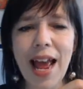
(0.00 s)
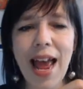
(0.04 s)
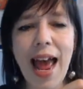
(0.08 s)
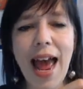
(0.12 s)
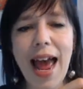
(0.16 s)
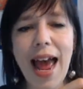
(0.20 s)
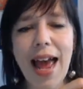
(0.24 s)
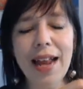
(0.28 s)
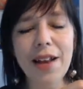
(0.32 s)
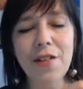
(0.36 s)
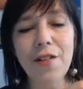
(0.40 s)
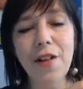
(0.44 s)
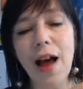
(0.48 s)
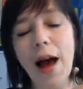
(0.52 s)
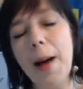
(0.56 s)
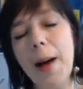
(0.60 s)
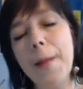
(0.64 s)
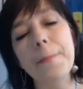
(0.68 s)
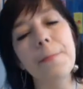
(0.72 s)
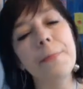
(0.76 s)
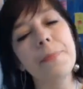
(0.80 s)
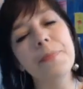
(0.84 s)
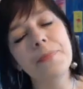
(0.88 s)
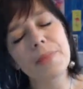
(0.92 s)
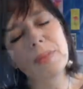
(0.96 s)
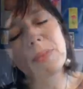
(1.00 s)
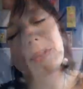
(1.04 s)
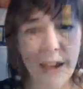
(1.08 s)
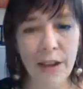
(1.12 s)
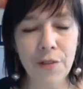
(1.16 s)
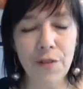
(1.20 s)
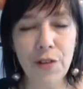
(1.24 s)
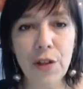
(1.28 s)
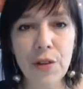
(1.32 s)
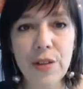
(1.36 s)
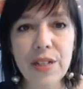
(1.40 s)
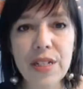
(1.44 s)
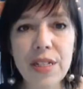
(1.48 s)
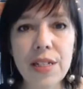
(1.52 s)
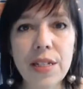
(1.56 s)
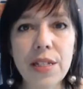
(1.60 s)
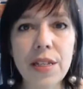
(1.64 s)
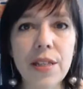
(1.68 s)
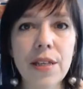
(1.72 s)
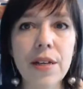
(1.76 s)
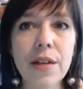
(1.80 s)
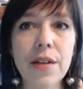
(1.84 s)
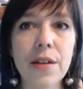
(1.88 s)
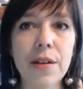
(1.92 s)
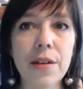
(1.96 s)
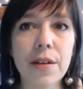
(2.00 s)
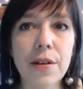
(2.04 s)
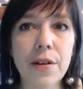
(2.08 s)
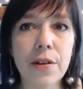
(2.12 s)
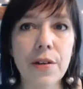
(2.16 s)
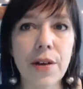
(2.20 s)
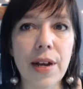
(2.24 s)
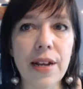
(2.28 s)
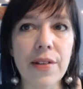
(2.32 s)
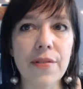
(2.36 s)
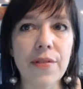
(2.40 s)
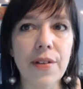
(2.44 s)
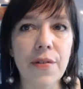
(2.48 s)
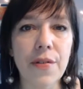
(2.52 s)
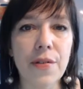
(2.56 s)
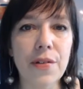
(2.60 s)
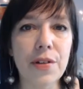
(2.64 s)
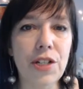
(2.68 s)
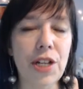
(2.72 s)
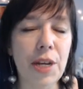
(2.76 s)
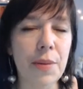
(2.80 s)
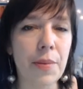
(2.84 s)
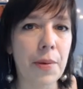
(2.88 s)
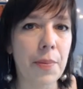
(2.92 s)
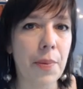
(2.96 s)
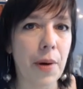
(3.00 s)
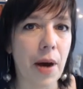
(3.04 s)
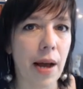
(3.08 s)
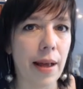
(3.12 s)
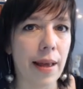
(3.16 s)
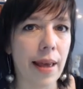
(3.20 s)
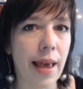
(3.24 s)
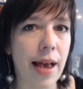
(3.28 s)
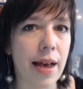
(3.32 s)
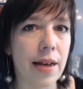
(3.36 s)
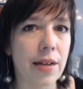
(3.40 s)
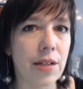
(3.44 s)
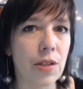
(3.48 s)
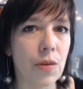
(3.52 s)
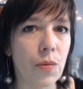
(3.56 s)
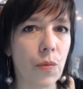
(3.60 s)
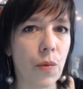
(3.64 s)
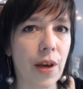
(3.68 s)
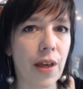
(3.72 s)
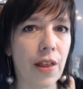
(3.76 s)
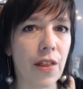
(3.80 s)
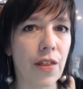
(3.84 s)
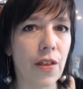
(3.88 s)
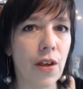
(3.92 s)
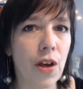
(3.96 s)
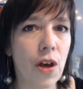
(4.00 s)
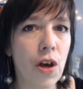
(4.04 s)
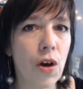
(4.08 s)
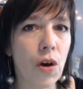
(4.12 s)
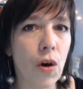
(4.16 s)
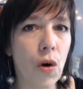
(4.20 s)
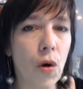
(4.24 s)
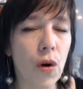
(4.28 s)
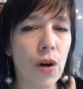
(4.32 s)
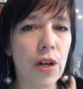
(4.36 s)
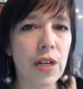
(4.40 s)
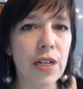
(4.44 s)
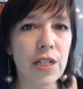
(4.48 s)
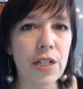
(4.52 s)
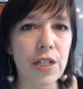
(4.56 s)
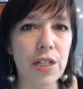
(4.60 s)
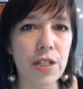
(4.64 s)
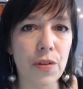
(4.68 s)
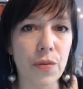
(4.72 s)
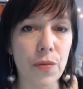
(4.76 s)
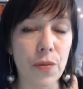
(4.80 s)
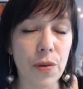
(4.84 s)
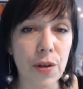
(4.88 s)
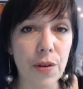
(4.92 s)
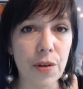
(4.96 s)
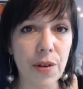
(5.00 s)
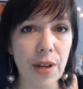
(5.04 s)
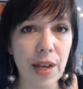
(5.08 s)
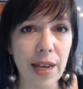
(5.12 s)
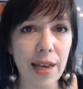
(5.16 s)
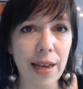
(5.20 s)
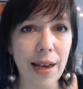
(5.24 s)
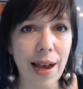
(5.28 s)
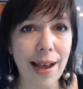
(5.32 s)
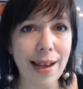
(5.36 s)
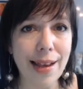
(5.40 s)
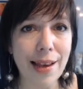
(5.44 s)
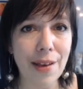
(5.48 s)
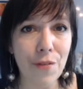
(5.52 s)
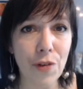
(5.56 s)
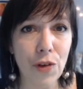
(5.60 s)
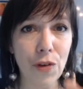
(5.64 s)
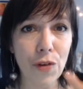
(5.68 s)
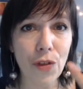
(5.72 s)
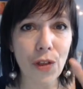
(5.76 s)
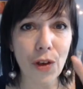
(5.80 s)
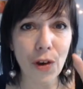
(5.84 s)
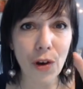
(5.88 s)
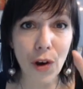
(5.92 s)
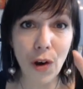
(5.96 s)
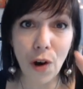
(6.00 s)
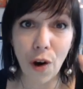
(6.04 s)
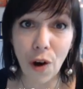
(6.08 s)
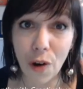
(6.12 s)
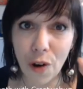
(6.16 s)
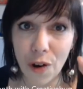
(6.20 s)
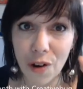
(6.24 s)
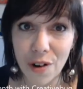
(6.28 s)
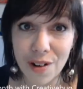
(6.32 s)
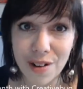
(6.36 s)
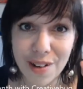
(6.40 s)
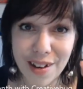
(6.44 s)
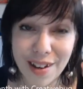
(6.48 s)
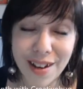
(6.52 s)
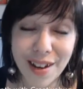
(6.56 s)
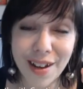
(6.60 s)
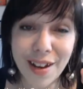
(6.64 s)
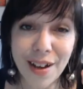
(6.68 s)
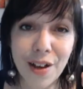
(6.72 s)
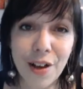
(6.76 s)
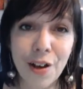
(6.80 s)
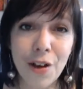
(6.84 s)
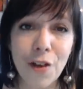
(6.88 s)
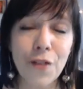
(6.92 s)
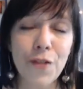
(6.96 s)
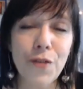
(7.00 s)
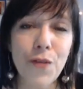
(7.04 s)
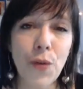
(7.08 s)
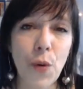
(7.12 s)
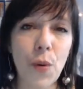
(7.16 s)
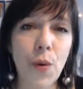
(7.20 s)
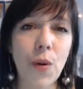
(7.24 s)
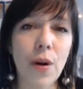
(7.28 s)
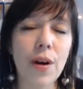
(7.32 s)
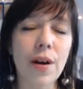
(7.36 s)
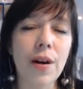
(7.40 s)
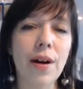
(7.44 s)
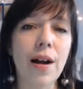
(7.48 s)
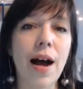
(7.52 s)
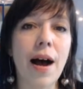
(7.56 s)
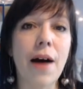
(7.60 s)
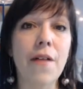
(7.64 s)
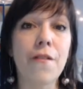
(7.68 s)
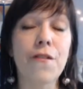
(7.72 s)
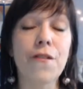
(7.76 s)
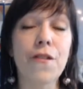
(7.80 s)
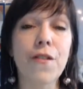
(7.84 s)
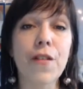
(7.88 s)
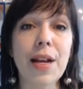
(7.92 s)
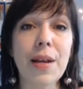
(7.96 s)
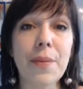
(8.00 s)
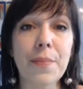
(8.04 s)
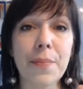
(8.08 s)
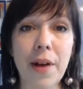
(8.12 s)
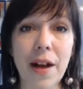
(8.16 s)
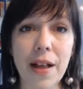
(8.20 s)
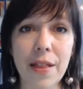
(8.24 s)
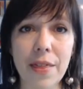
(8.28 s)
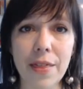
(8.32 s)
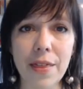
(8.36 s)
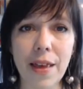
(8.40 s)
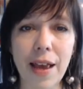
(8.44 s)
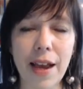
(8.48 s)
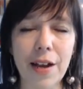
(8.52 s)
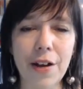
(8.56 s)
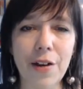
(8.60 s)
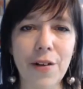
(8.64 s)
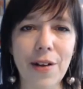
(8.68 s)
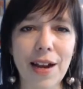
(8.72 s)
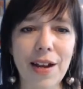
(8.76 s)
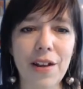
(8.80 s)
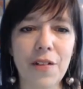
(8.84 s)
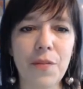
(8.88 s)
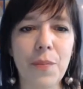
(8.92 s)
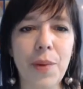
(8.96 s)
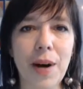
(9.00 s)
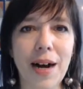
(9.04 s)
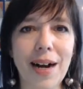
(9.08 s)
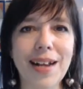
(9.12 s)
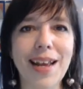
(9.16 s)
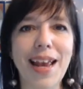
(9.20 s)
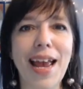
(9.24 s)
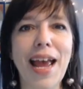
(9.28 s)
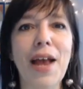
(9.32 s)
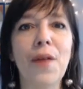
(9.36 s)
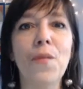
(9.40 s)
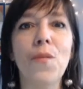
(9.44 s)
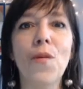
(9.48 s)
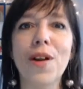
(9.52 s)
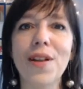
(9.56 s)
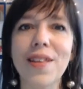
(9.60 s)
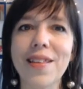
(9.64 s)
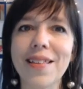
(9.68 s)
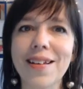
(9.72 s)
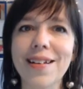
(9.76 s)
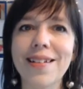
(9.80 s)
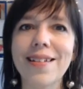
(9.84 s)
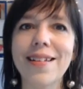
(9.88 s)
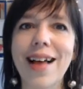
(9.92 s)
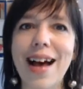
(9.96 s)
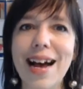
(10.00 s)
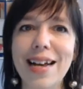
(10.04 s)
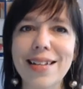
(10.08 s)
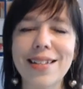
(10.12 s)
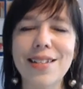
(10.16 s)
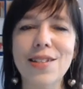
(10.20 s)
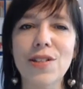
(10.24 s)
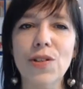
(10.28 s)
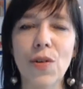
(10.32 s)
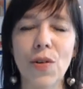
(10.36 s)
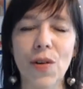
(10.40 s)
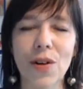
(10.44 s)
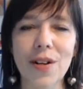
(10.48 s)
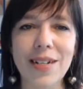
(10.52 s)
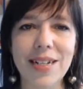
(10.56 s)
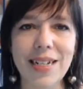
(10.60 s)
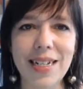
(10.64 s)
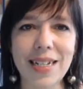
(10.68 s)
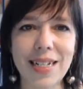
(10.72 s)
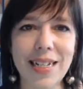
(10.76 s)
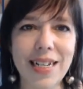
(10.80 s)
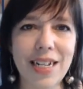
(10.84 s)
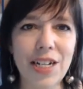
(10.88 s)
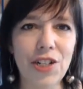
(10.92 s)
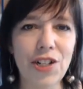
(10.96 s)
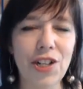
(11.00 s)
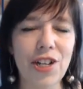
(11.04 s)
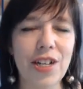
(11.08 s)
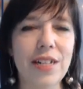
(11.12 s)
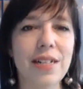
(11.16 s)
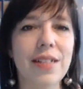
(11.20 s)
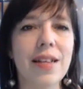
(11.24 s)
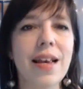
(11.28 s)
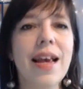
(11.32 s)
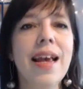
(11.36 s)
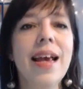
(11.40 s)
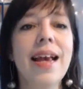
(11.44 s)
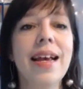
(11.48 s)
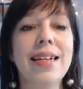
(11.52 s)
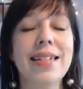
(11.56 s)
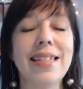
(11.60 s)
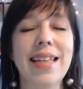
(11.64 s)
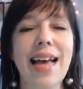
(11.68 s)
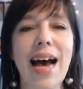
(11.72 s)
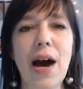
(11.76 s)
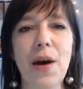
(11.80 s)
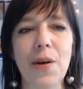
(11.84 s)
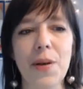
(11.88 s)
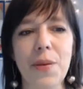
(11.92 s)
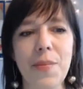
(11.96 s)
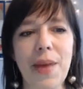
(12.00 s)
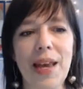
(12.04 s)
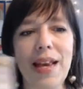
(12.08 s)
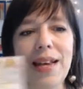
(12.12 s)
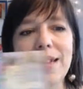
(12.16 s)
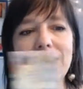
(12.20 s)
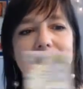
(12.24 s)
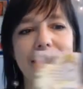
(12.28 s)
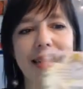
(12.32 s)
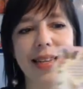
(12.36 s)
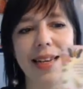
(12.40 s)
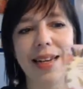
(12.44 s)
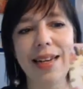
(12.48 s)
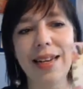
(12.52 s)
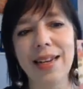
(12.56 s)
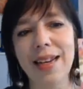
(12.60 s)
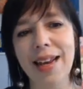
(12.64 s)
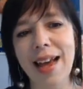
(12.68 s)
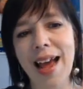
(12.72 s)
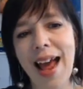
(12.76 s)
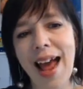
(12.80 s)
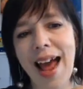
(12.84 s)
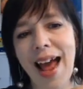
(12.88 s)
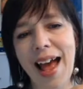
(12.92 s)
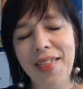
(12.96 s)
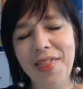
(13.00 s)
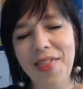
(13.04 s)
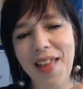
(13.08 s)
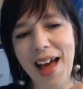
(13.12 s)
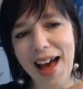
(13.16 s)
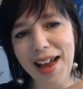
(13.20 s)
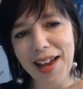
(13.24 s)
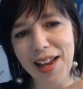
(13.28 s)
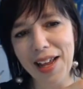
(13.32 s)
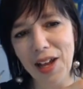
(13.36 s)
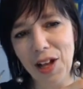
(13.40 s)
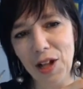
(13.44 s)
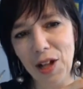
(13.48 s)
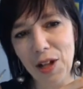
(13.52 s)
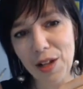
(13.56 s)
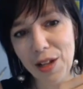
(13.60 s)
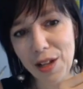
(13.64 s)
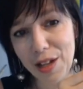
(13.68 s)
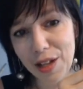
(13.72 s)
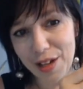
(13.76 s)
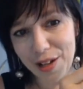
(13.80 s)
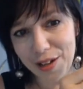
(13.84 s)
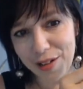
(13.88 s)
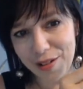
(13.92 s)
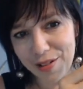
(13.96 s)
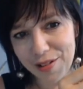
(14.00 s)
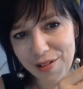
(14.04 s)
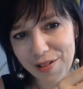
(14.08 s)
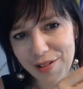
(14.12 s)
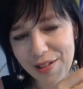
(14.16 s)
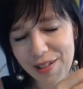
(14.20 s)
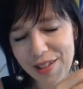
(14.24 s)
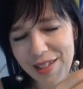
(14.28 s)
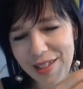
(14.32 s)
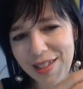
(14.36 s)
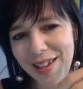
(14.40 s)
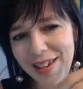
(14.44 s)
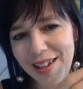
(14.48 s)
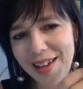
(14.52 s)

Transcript: And um, if you listen to the Creative Living with Jamie podcast with Courtney Cerruti. I give you the code for a free month at Creative Bug. And one of the classes Courtney teaches is how to make a zine, and that includes